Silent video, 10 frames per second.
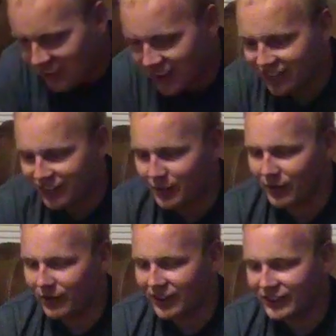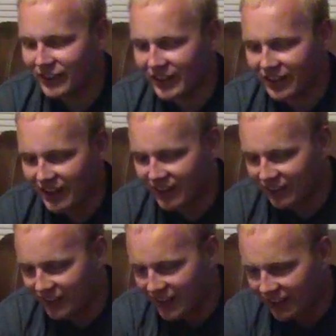That's super cool. I'll show you guys that in
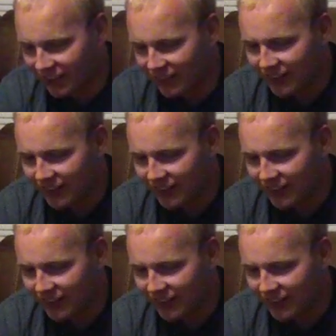a second.